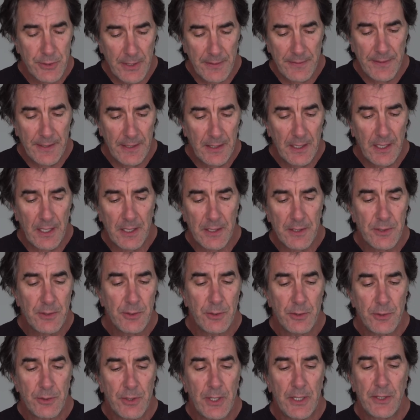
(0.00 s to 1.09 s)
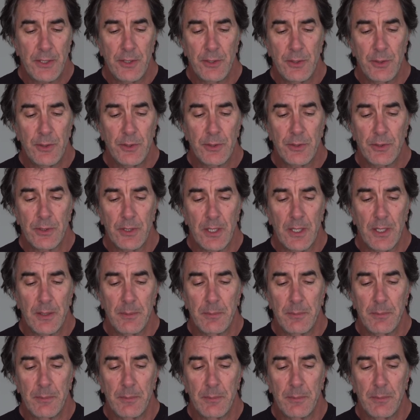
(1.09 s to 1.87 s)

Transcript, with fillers: I think, Hanzo, you tried to do your